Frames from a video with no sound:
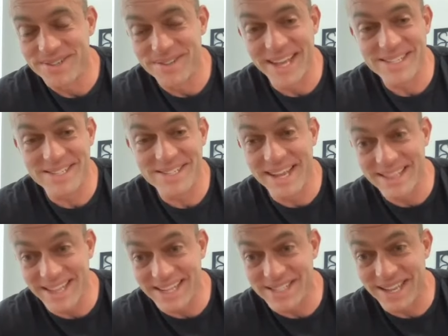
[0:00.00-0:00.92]
so that's
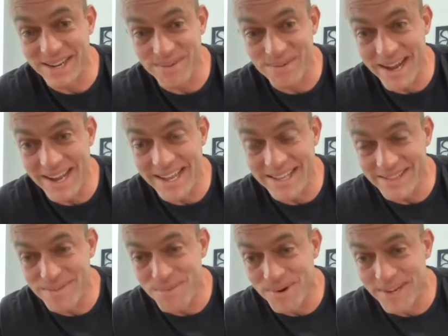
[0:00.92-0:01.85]
that that's like right out
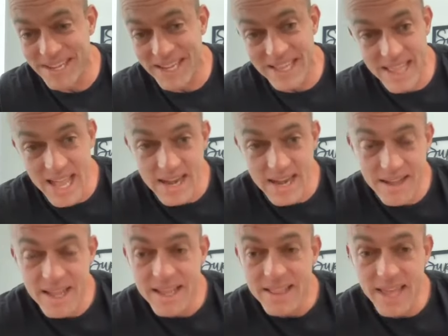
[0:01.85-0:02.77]
in the morning and
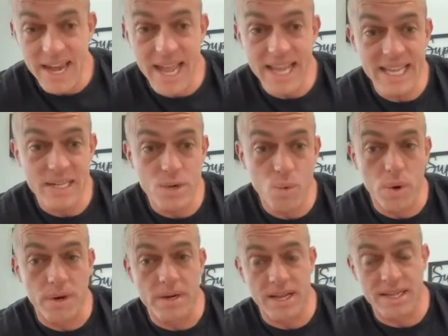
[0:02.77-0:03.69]
then then i get to
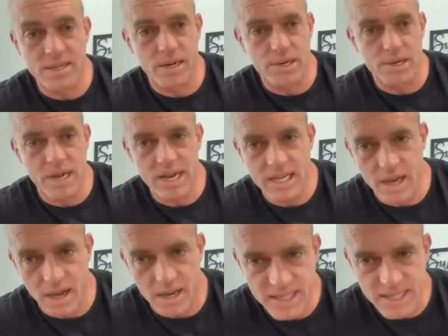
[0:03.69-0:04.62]
work i start creating
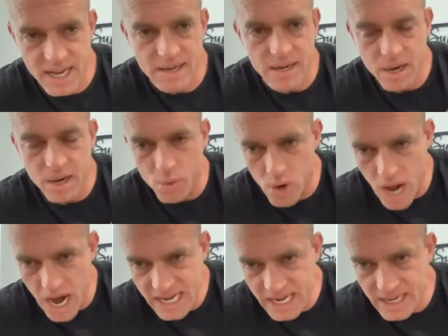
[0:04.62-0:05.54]
content
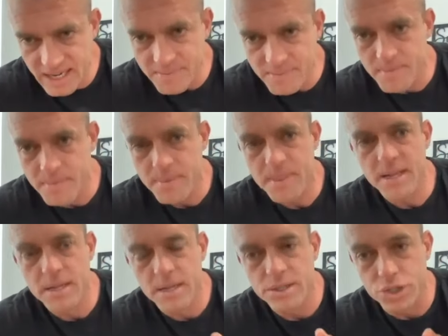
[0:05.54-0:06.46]
writing
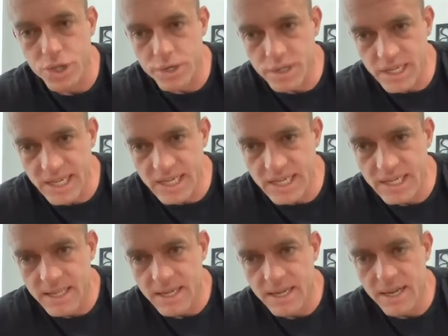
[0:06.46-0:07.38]

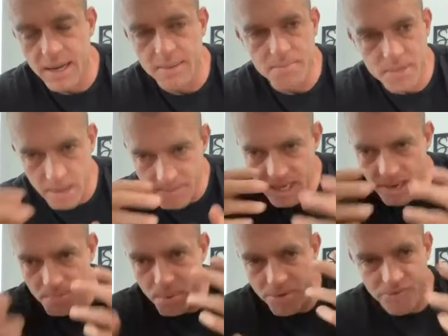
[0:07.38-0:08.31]
journaling um,
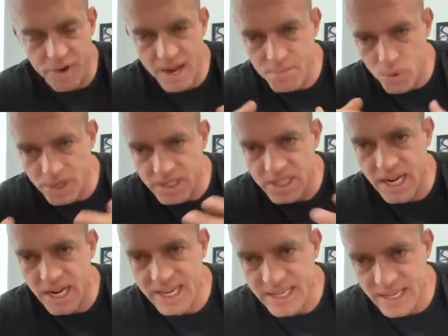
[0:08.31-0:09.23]
coming up with frameworks
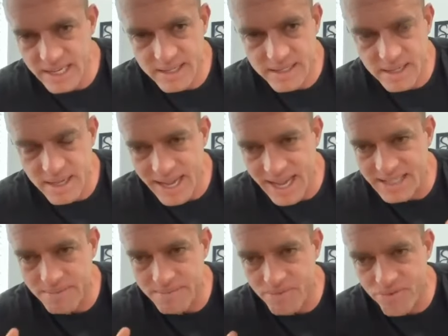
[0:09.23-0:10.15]
and ideas
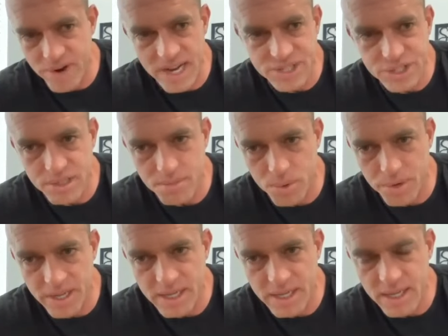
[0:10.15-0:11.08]
as I'm fresh in the
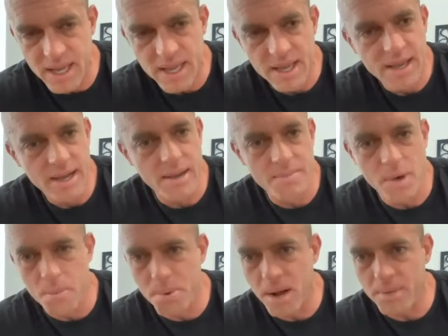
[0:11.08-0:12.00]
morning.
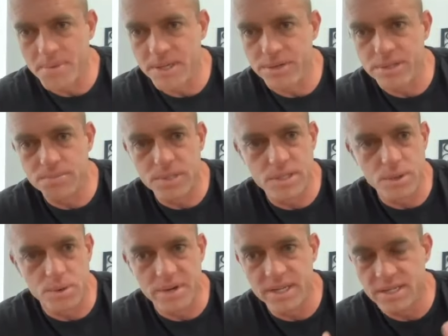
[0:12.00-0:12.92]
Um, I'll probably do some
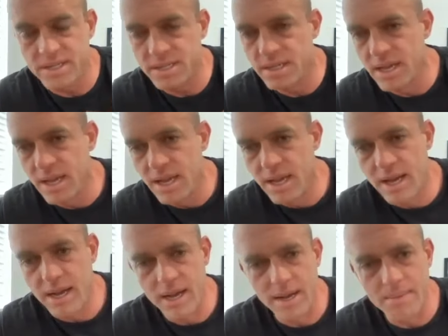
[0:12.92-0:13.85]
stories,
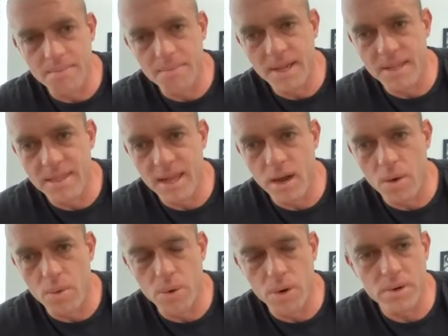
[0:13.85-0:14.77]
um, and then
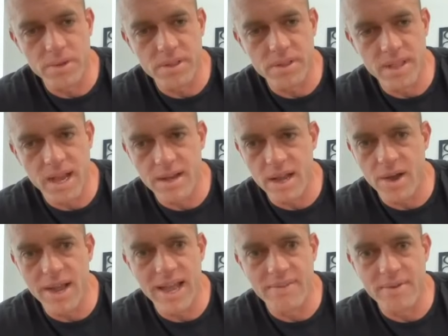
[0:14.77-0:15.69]
I'll work with now.
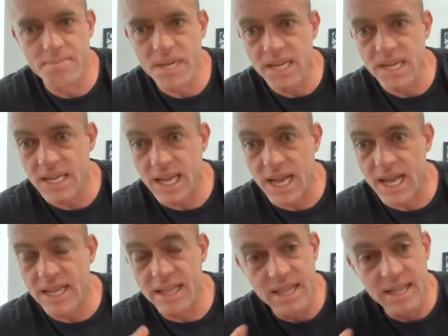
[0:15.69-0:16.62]
Now I have a media
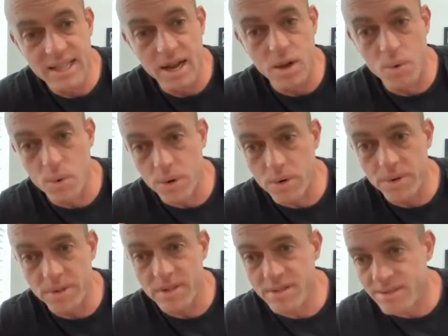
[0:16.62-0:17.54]
guy that I'll work
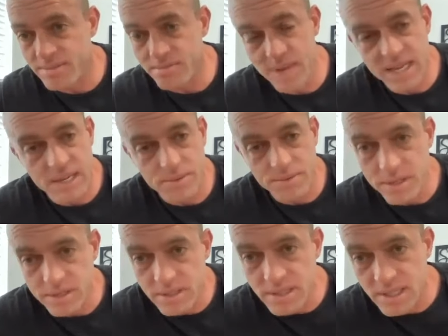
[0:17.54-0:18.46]
with making
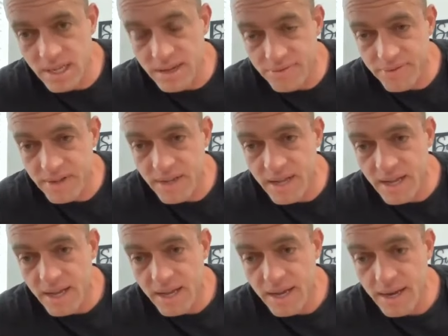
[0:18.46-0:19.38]
reels and stuff,
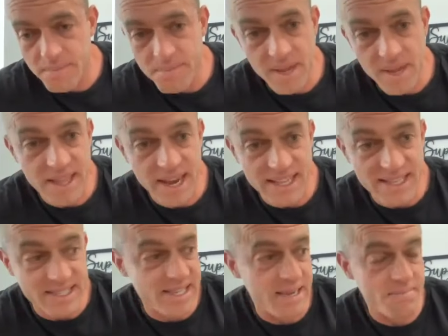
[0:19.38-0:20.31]
um, and then
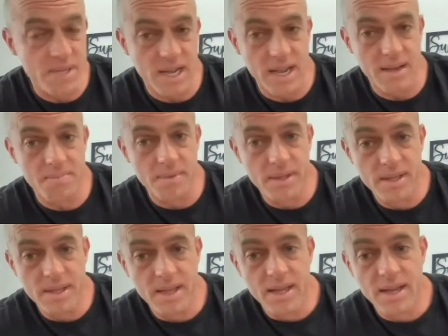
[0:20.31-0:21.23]
at the same time,
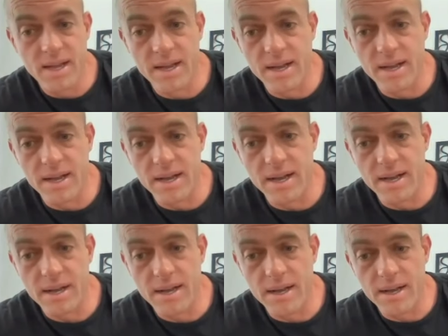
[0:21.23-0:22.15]
uh,
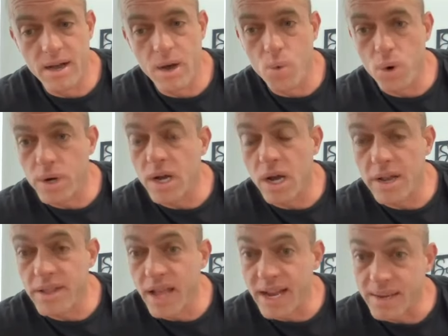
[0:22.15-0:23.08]
I'll work
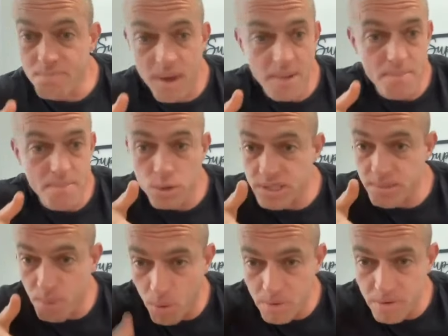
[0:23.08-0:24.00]
on like my
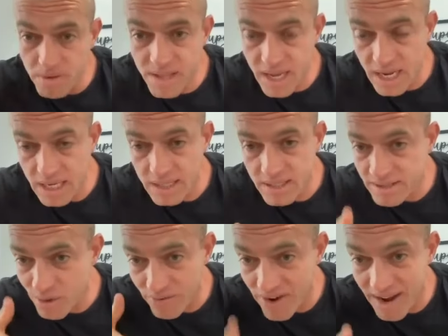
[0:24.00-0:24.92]
most important thing.
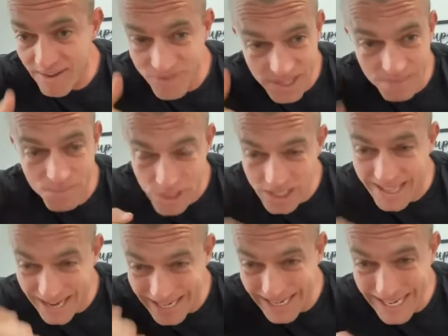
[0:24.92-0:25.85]
So if I have some
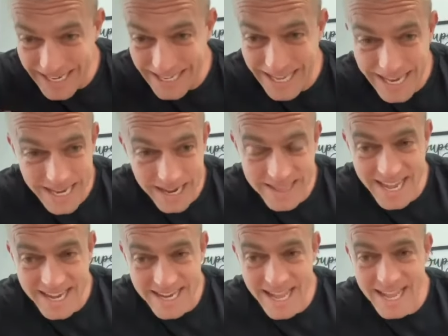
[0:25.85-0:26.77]
shit that I need to get done
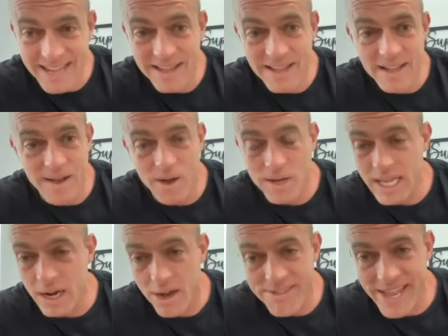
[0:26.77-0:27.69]
that day, I'll
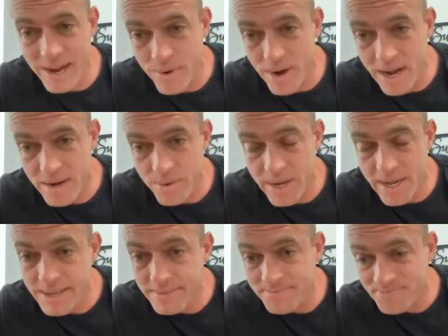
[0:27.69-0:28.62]
get on that right
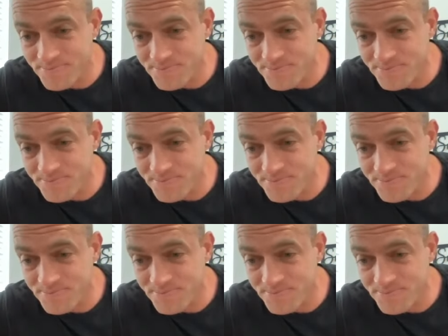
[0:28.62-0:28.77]
away.